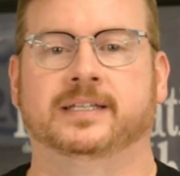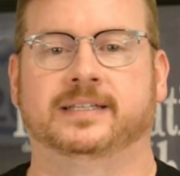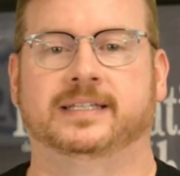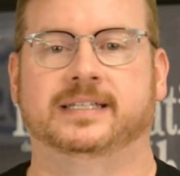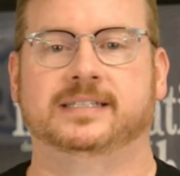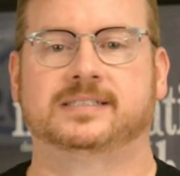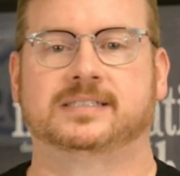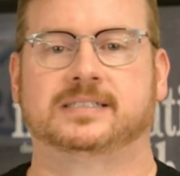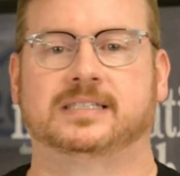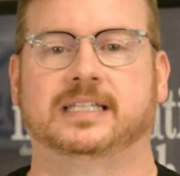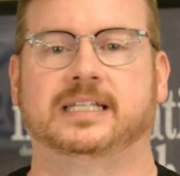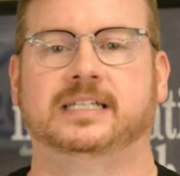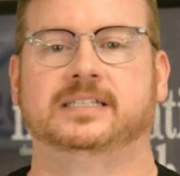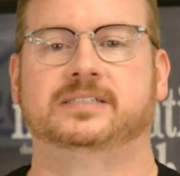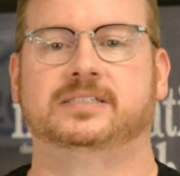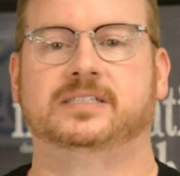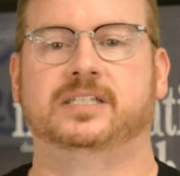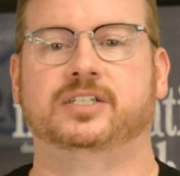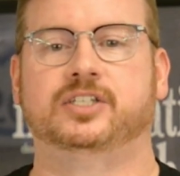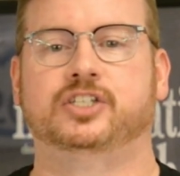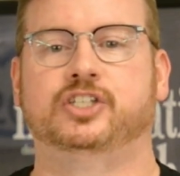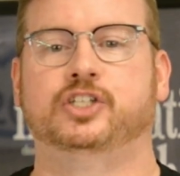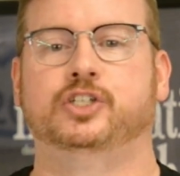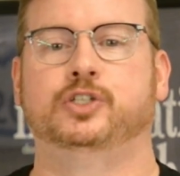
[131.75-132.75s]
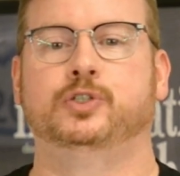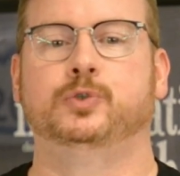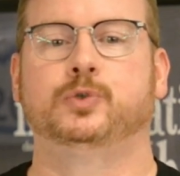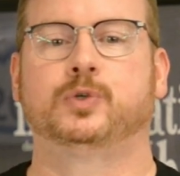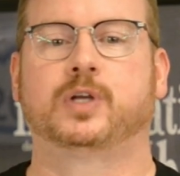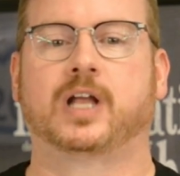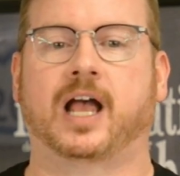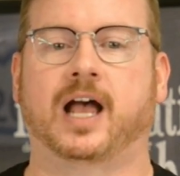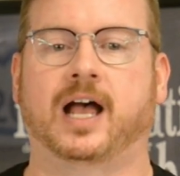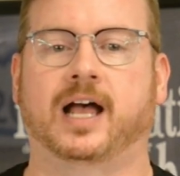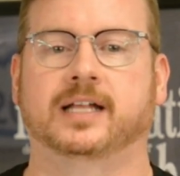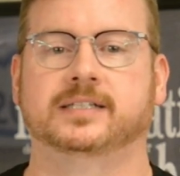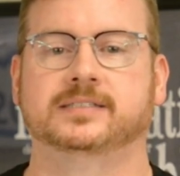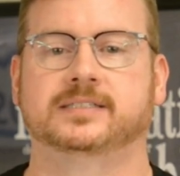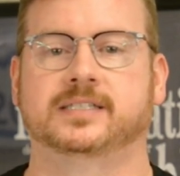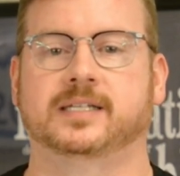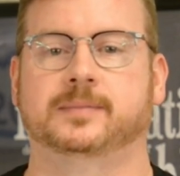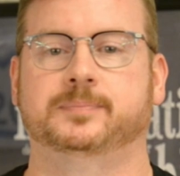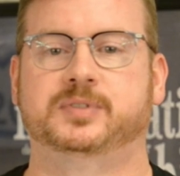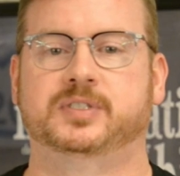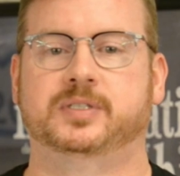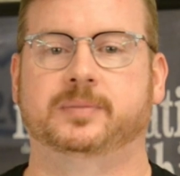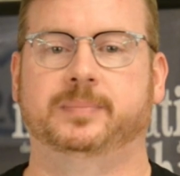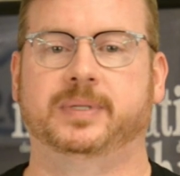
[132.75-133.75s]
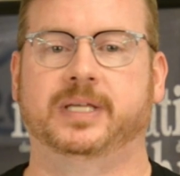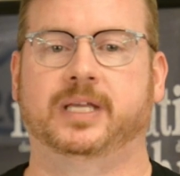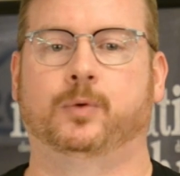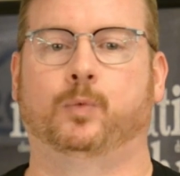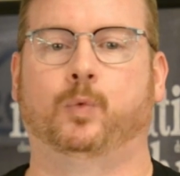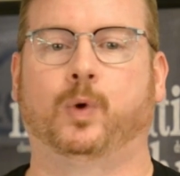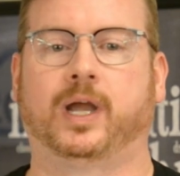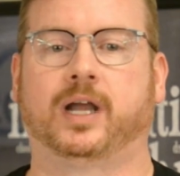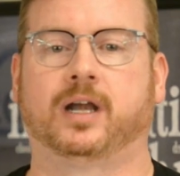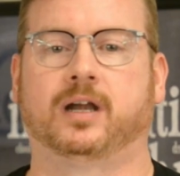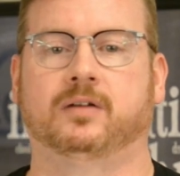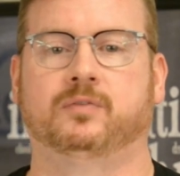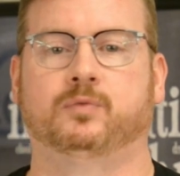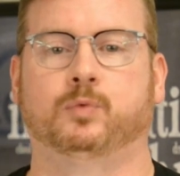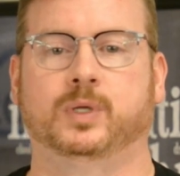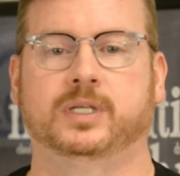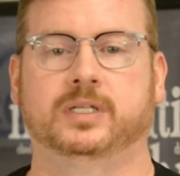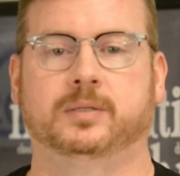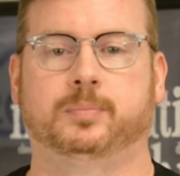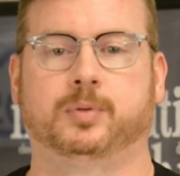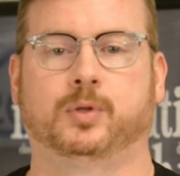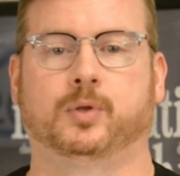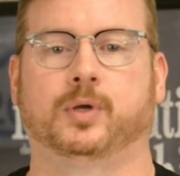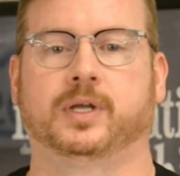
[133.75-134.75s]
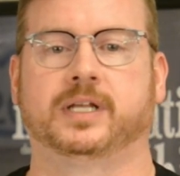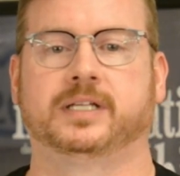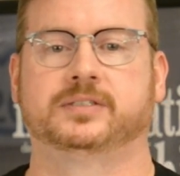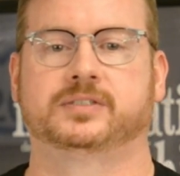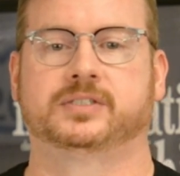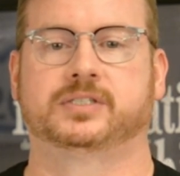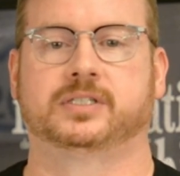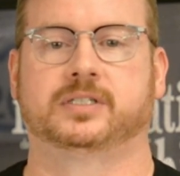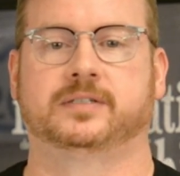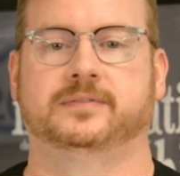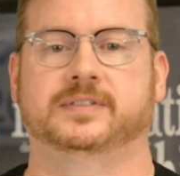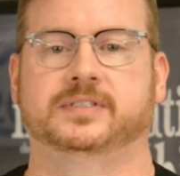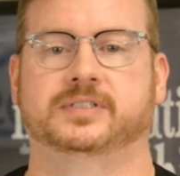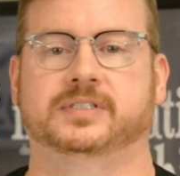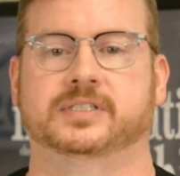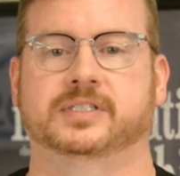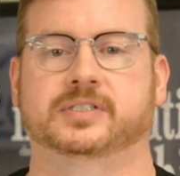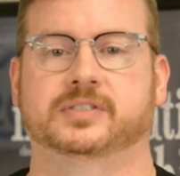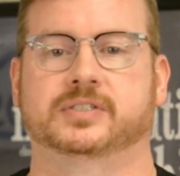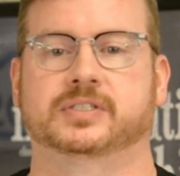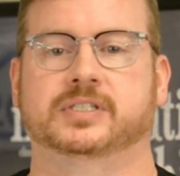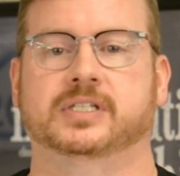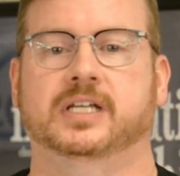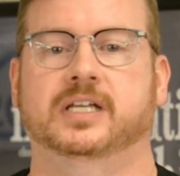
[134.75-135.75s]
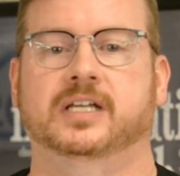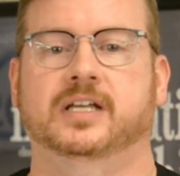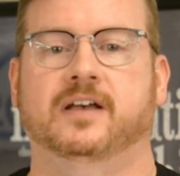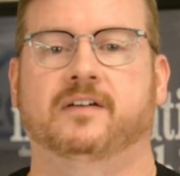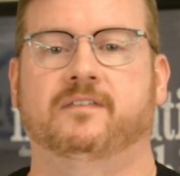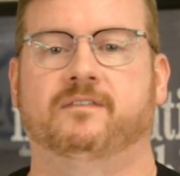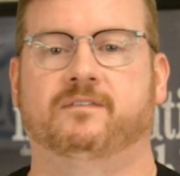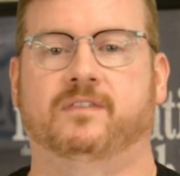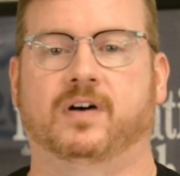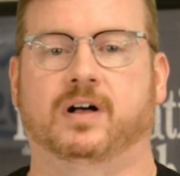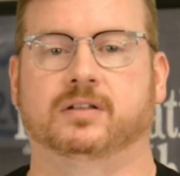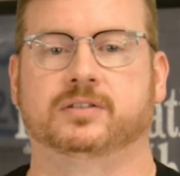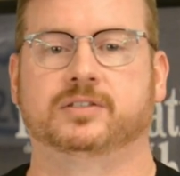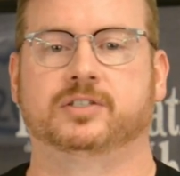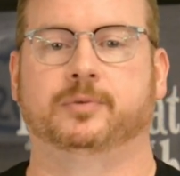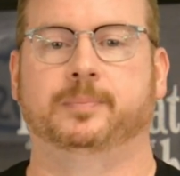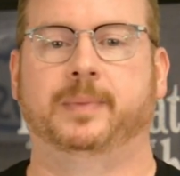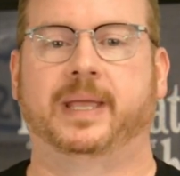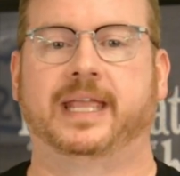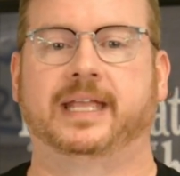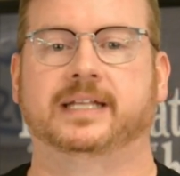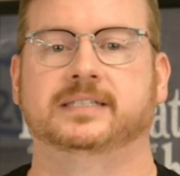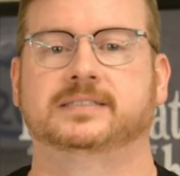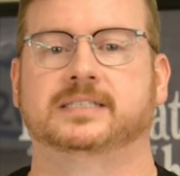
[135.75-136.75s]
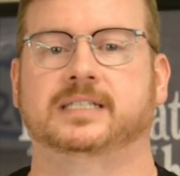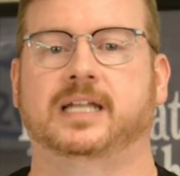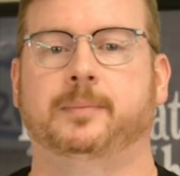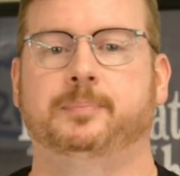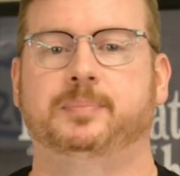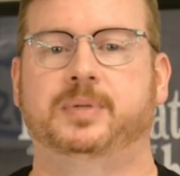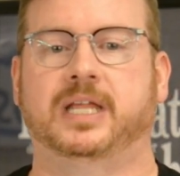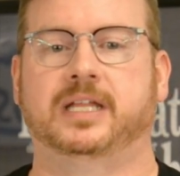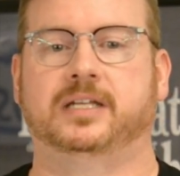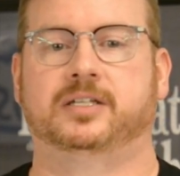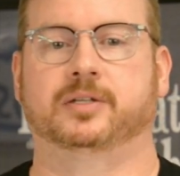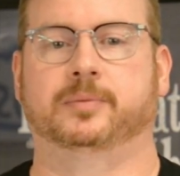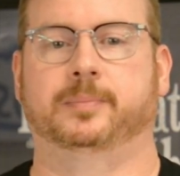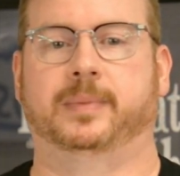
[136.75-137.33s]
This leads to two concepts to be aware of when deploying services: fault domains and update